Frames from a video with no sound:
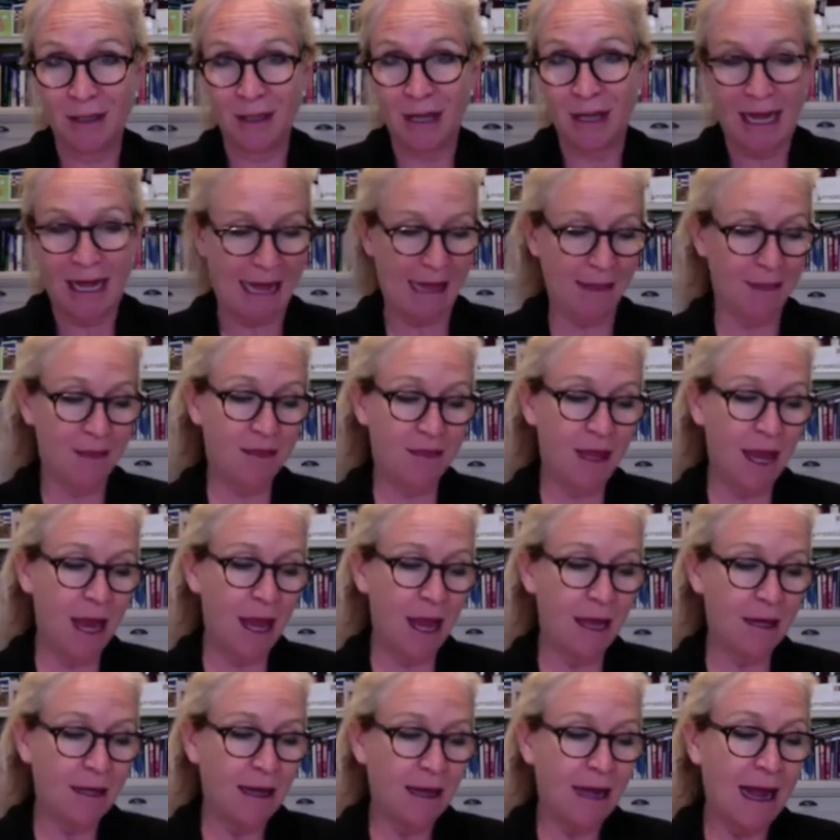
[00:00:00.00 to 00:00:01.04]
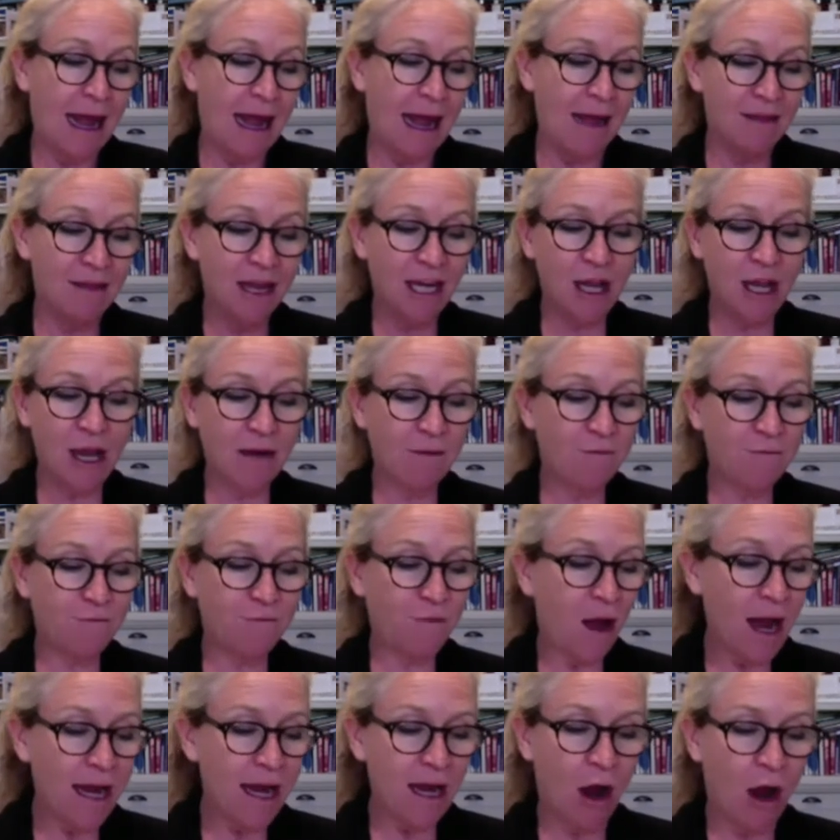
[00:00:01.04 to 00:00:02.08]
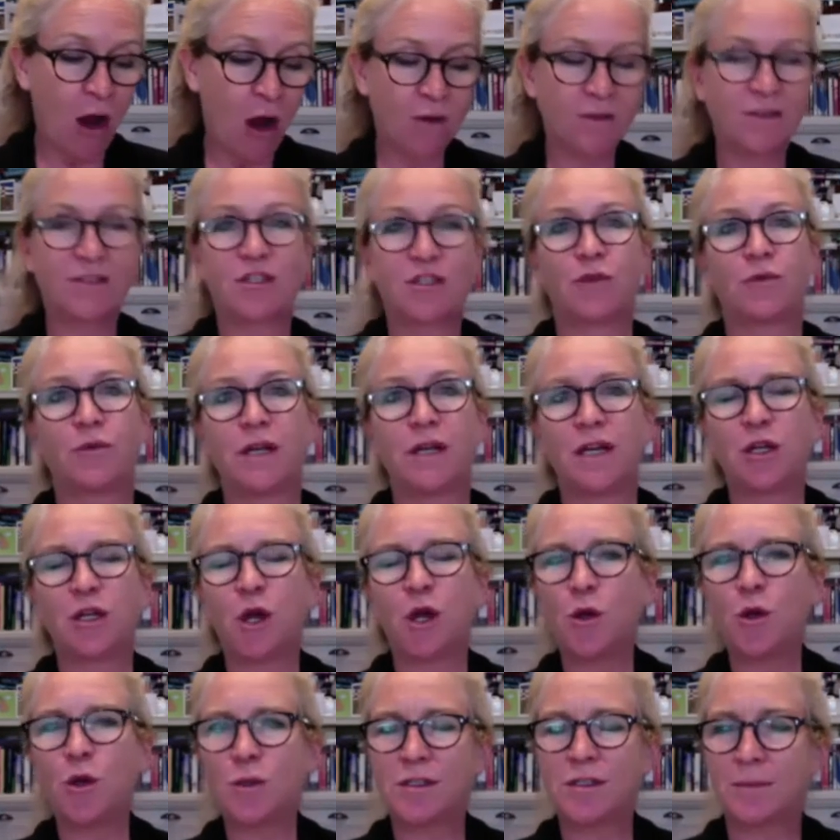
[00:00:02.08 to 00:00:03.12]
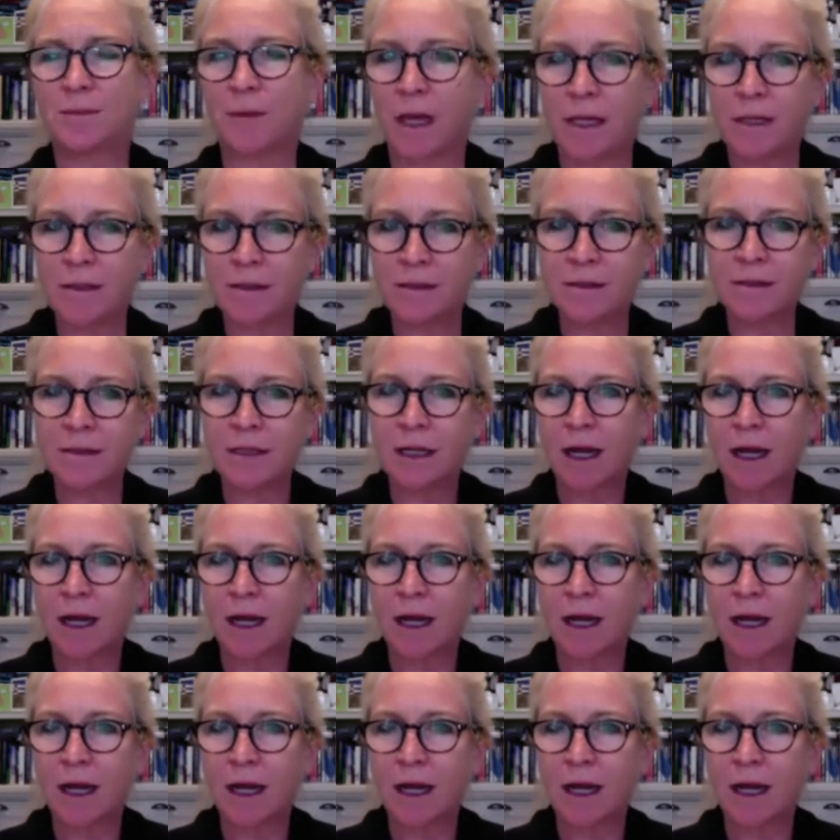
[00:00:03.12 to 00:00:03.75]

Yeah. And then and then you had a fine arts degree at Goldsmiths.